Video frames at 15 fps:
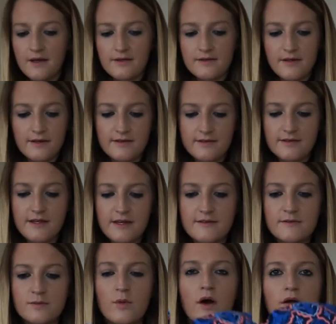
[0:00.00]
So it's
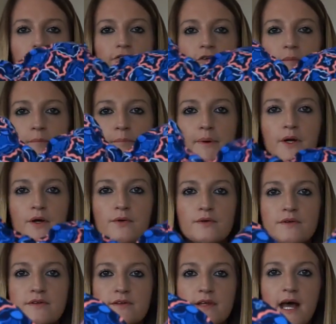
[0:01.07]
this one from Boots,